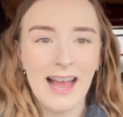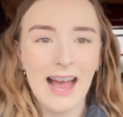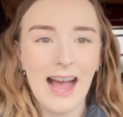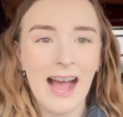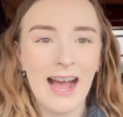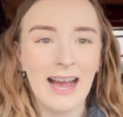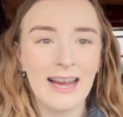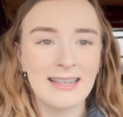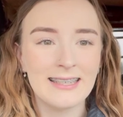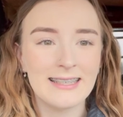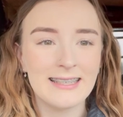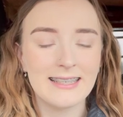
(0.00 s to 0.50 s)

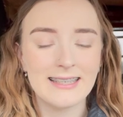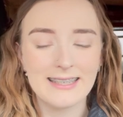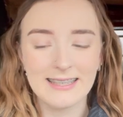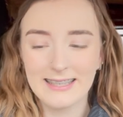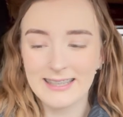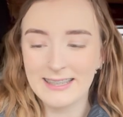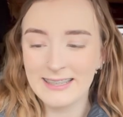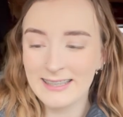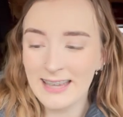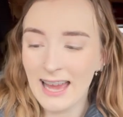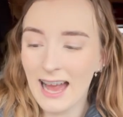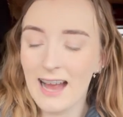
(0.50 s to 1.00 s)
And
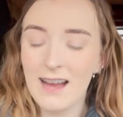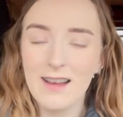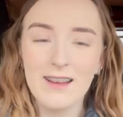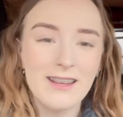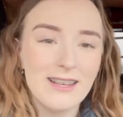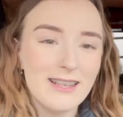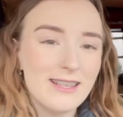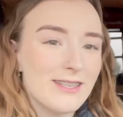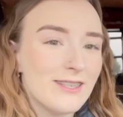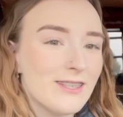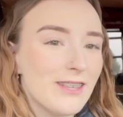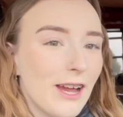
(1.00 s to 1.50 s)
yeah,
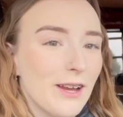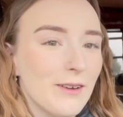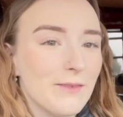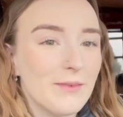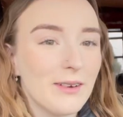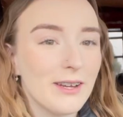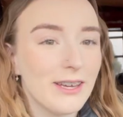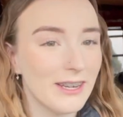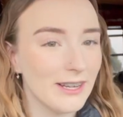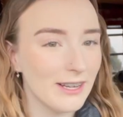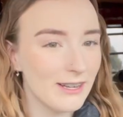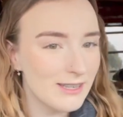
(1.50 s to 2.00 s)
so we're
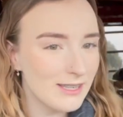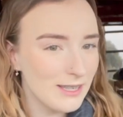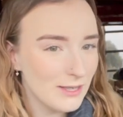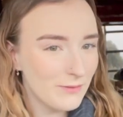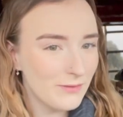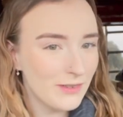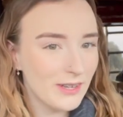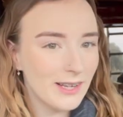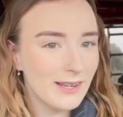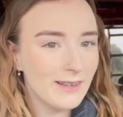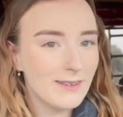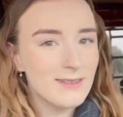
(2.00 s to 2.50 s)
gonna go to the
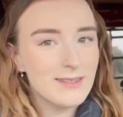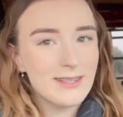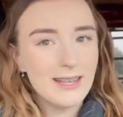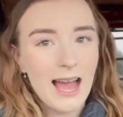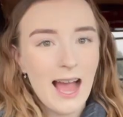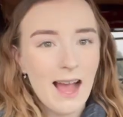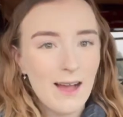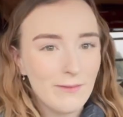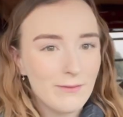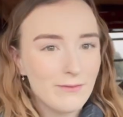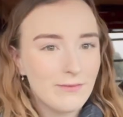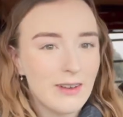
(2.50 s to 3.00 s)
field,
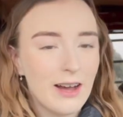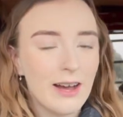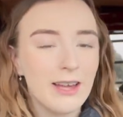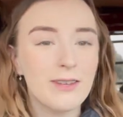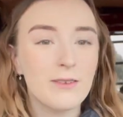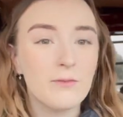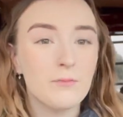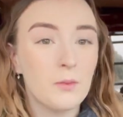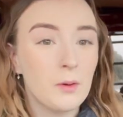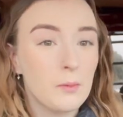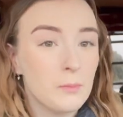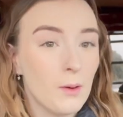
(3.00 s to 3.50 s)
have
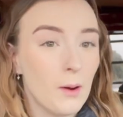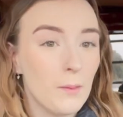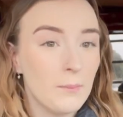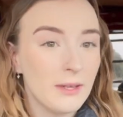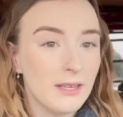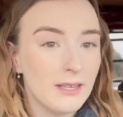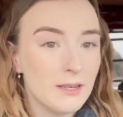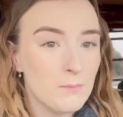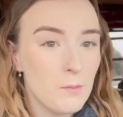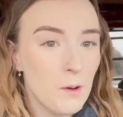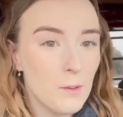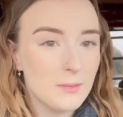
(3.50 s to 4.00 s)
fun. We're probably
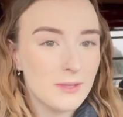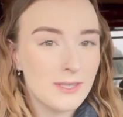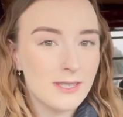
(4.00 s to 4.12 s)
gonna pop to